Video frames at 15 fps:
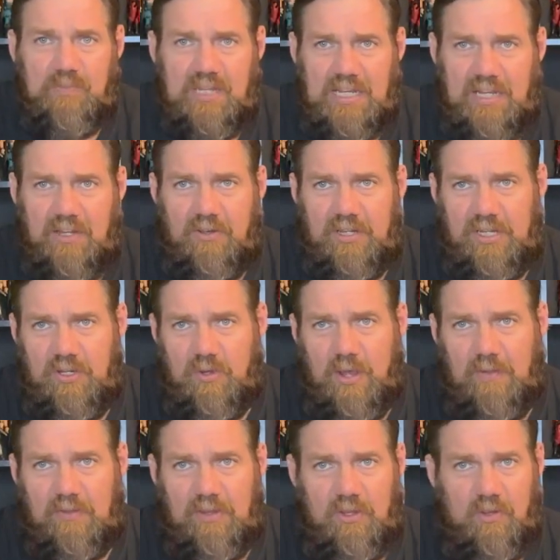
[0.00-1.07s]
You
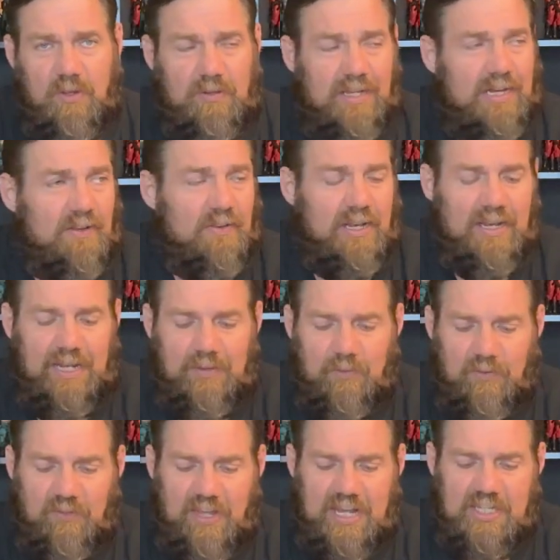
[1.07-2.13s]
need it, and
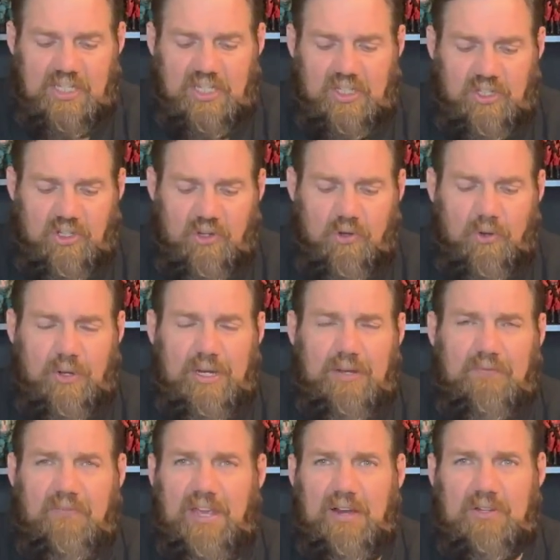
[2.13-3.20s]
with these, you don't need
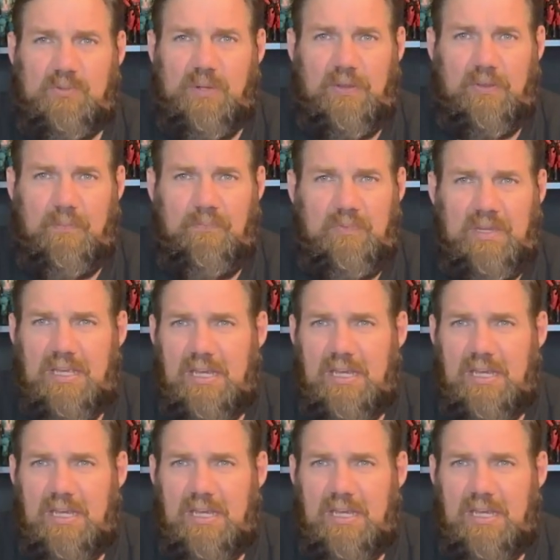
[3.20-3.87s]
figures with them.